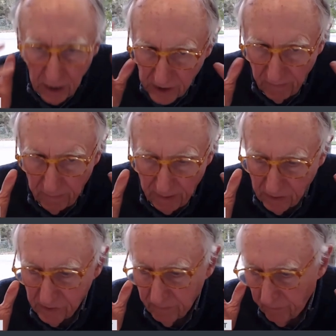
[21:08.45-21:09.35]

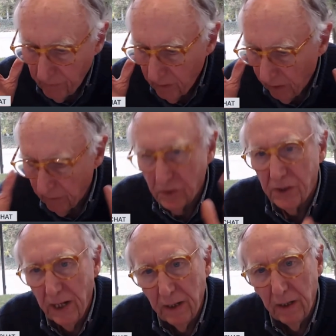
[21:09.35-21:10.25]
everybody's
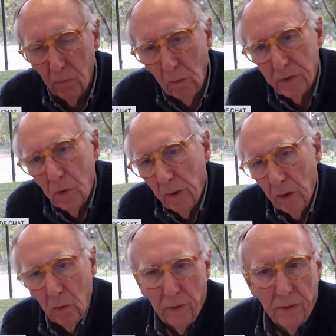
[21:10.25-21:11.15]
understanding of what was going
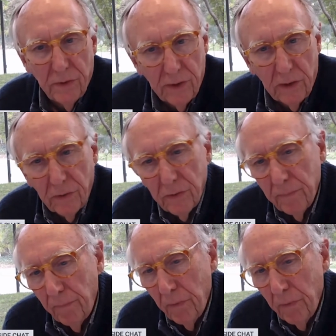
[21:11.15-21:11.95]
on with the disease.